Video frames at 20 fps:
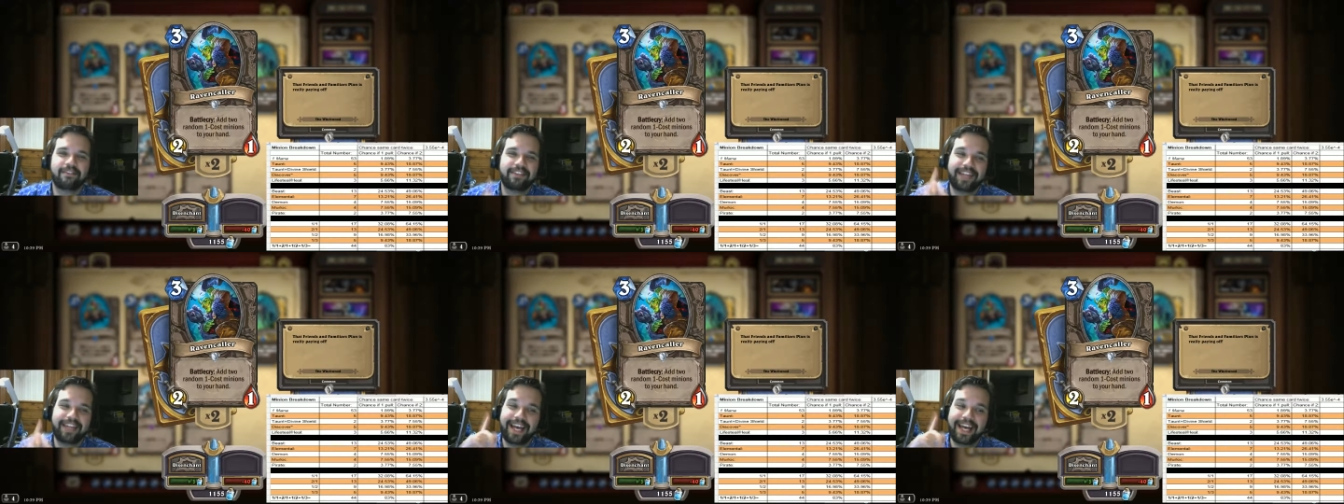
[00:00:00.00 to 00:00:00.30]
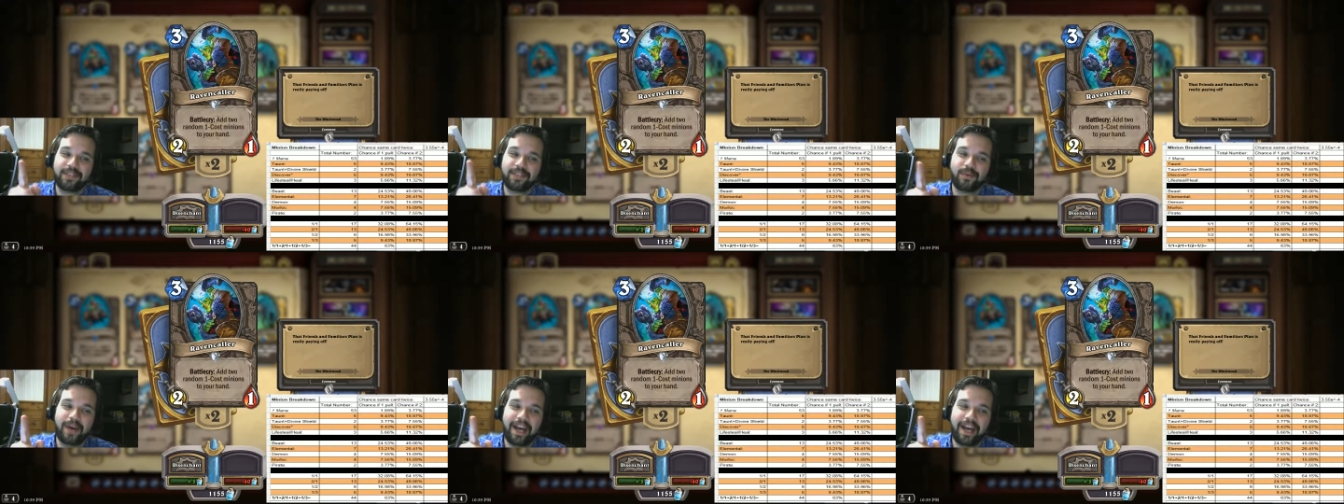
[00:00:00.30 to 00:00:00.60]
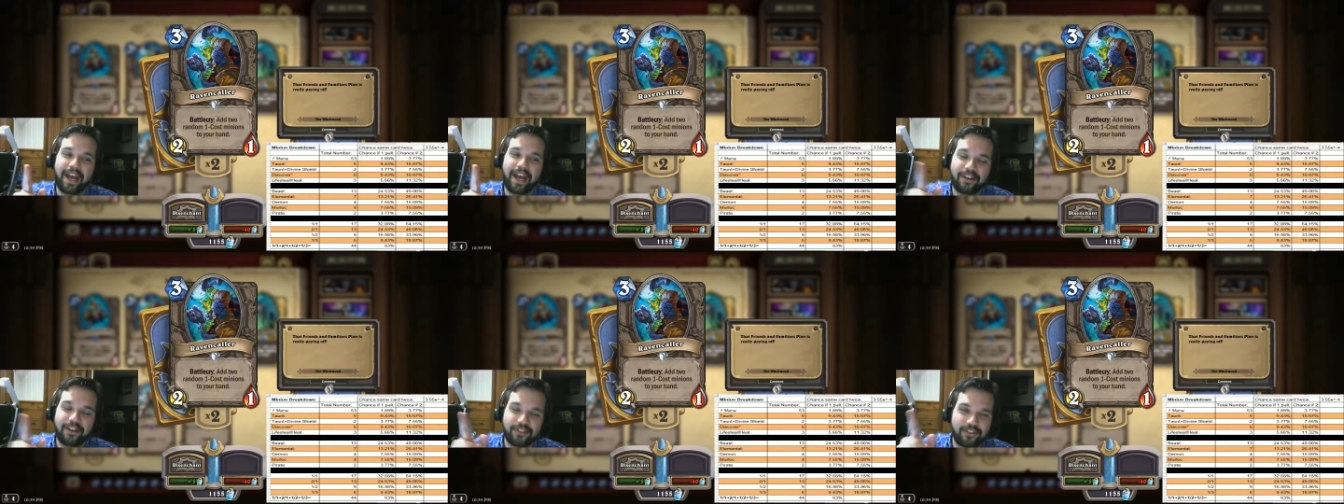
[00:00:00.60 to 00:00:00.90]
That's why
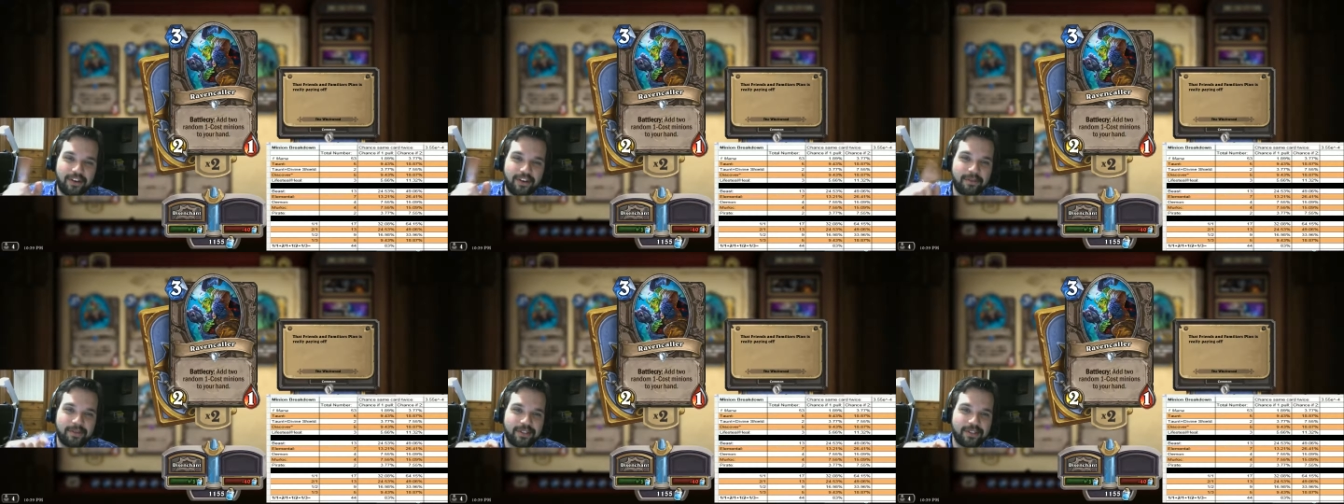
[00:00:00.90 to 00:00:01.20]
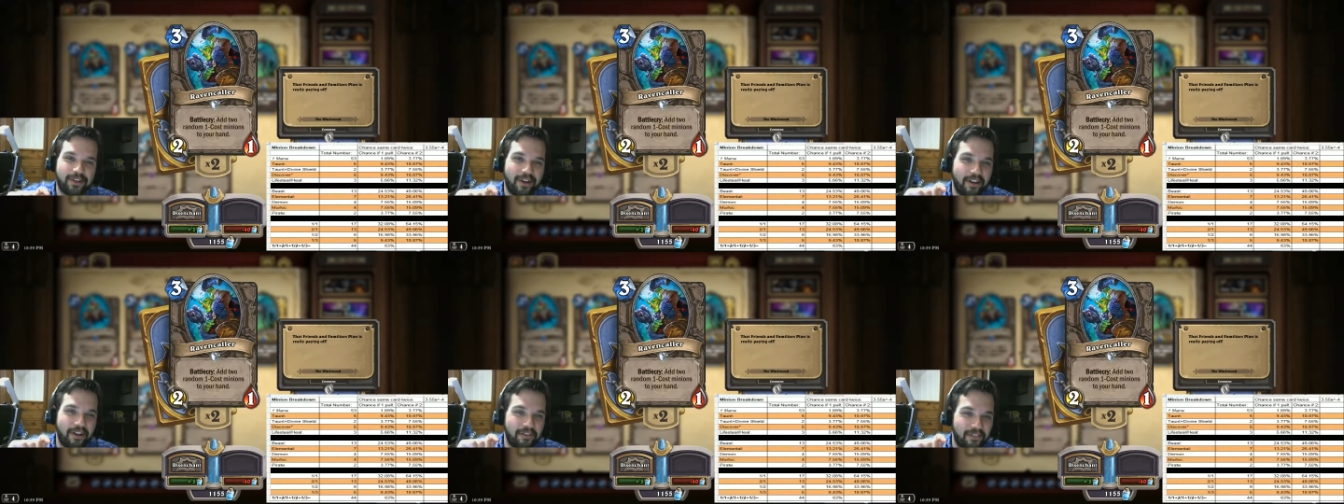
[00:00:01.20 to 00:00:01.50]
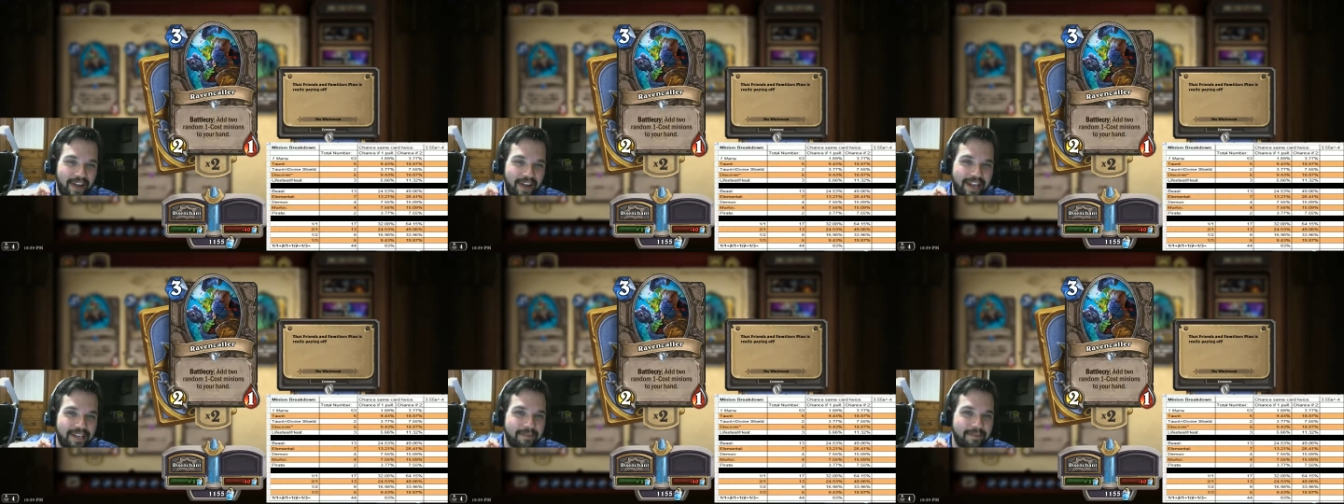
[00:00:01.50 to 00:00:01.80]
our stream is called
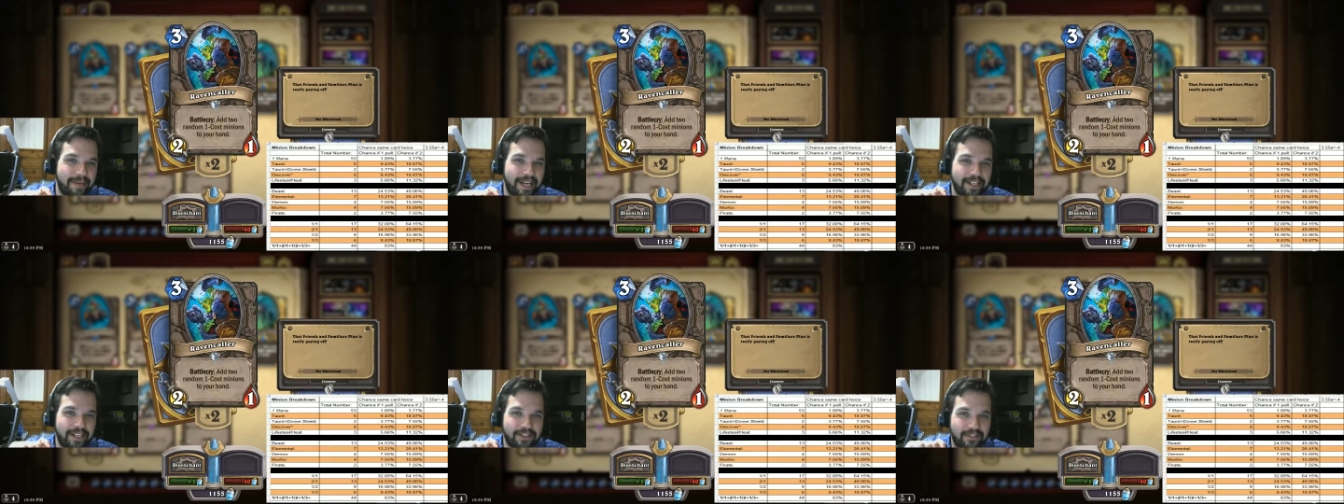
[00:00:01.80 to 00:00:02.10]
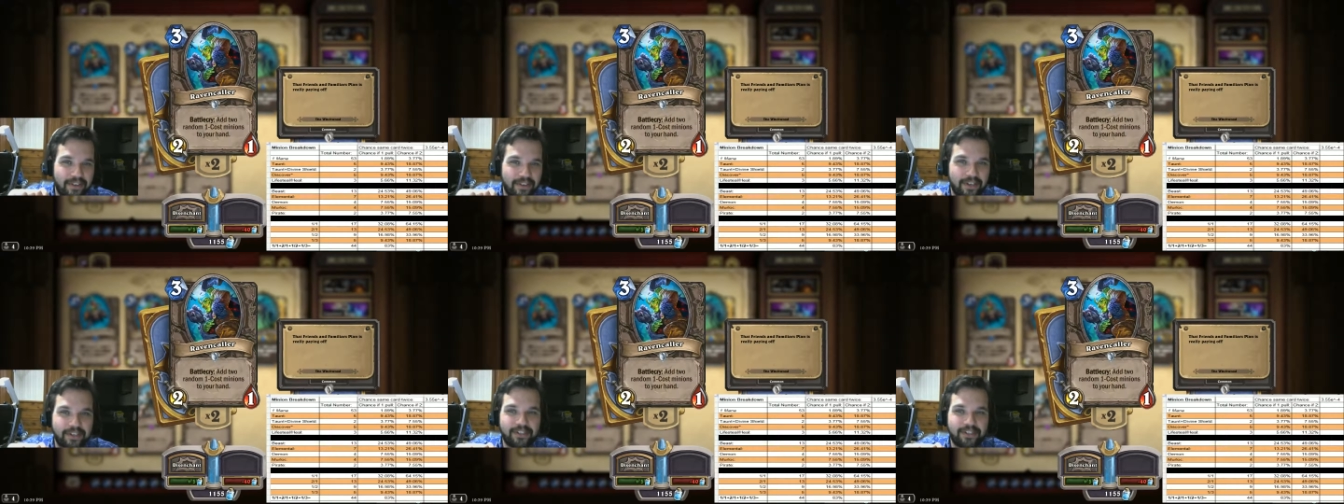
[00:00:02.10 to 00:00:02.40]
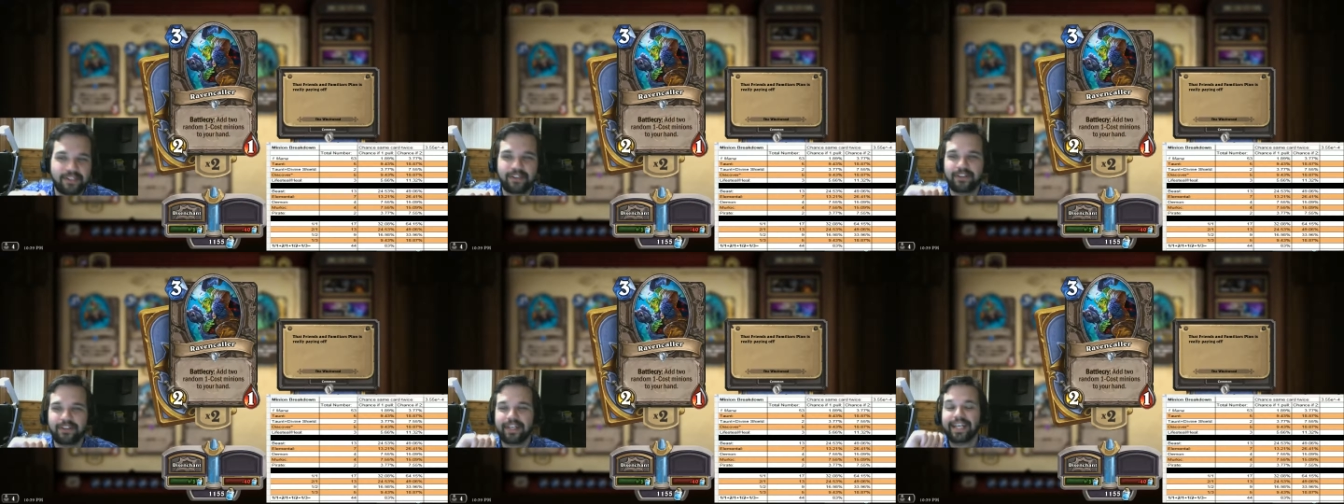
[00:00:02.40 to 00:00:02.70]
Random Acts of
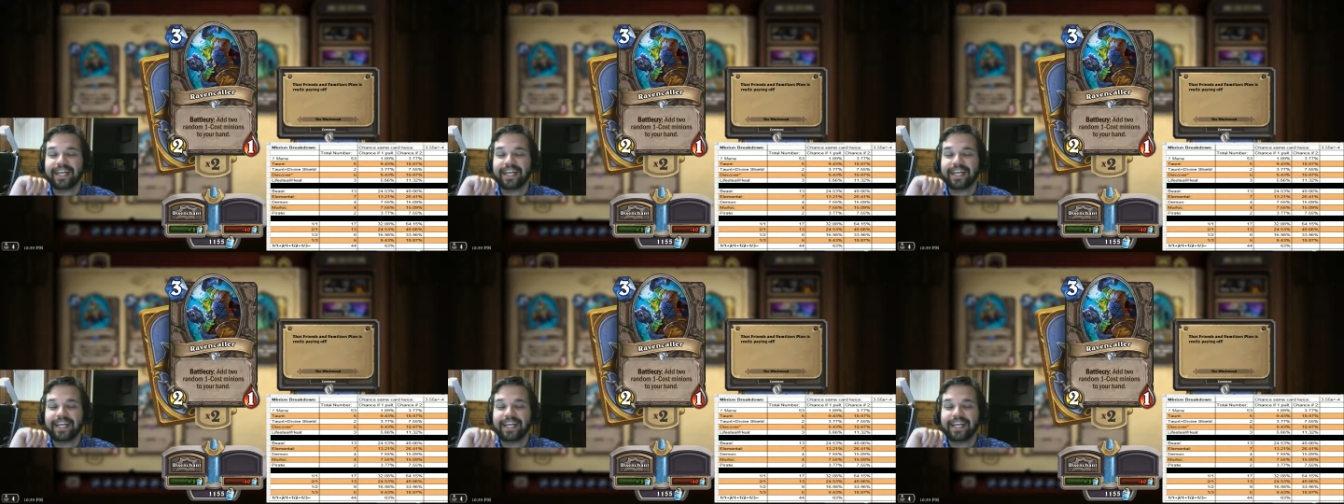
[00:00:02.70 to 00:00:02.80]
Hearthstone.